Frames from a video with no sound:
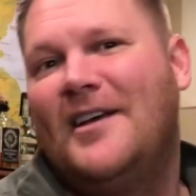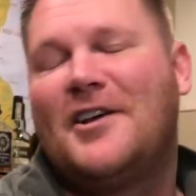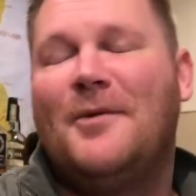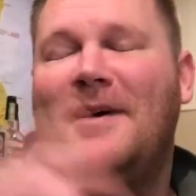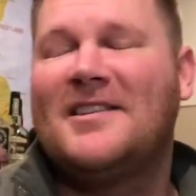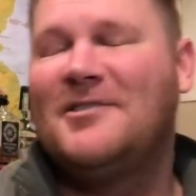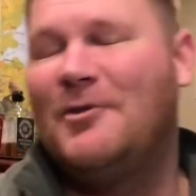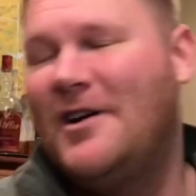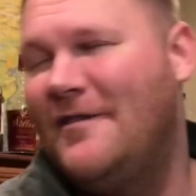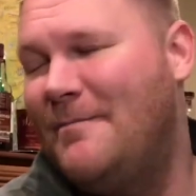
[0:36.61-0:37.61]
Go back to
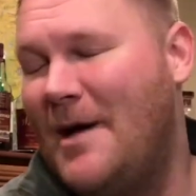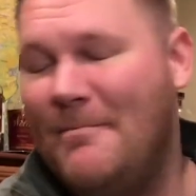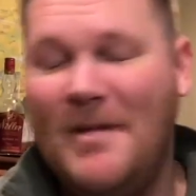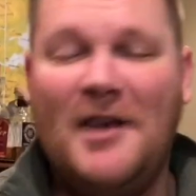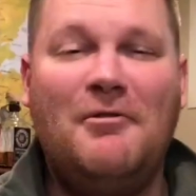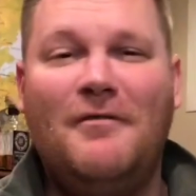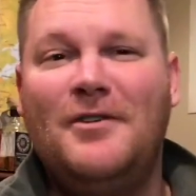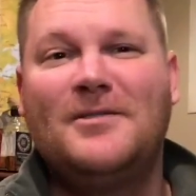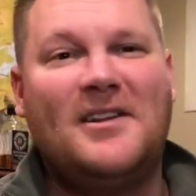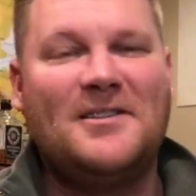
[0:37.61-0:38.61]
one of my many
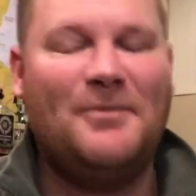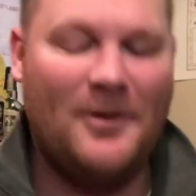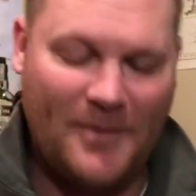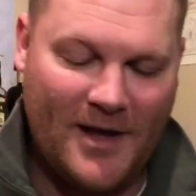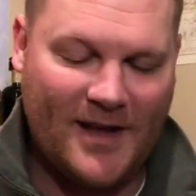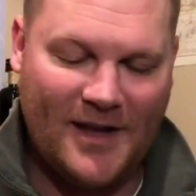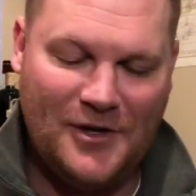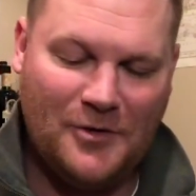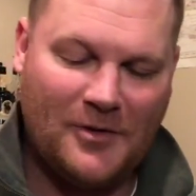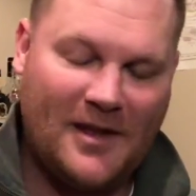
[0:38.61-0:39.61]
reviews on Springbank
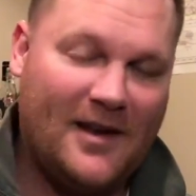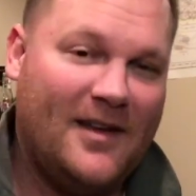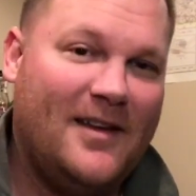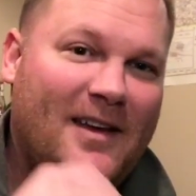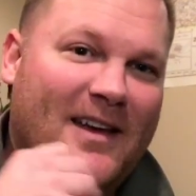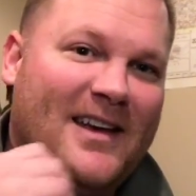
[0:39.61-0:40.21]
and you'll get a